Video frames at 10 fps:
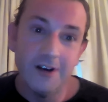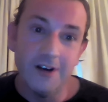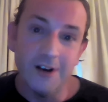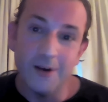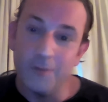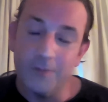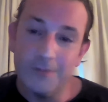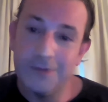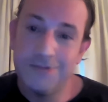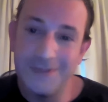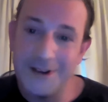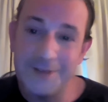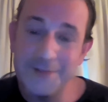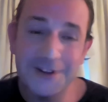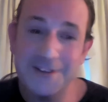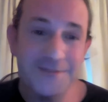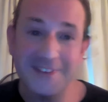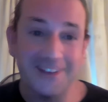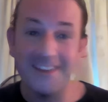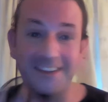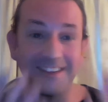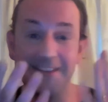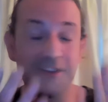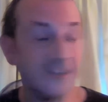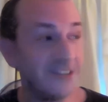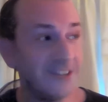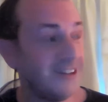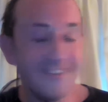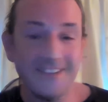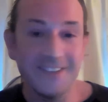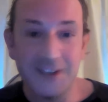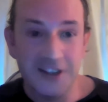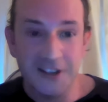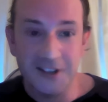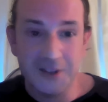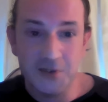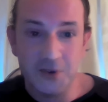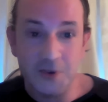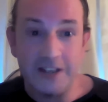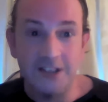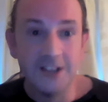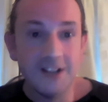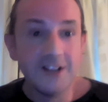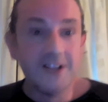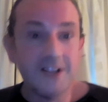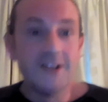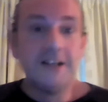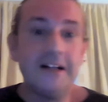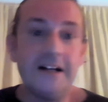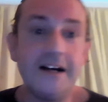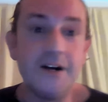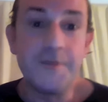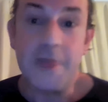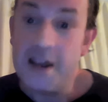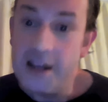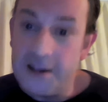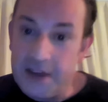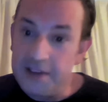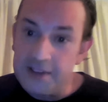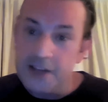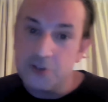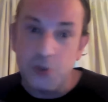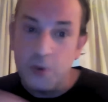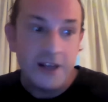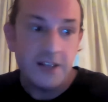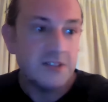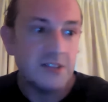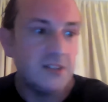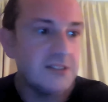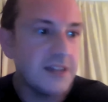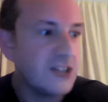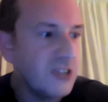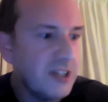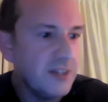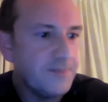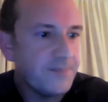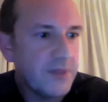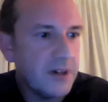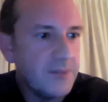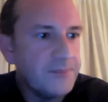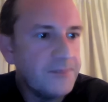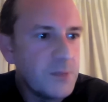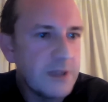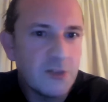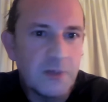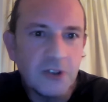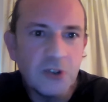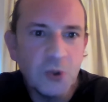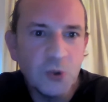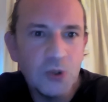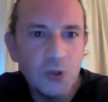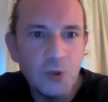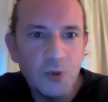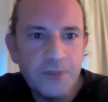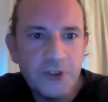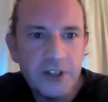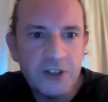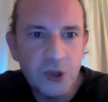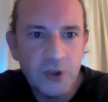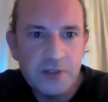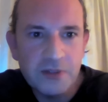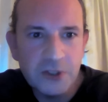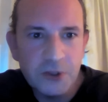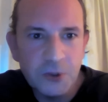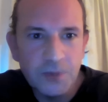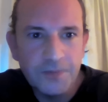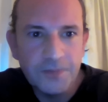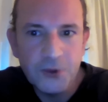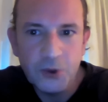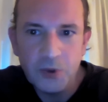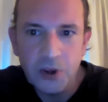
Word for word: Um, and I'm looking and thinking, yeah, like, are you for real? Um, and then at the actual wake, didn't actually um, speak to me at all or say sorry for your sort of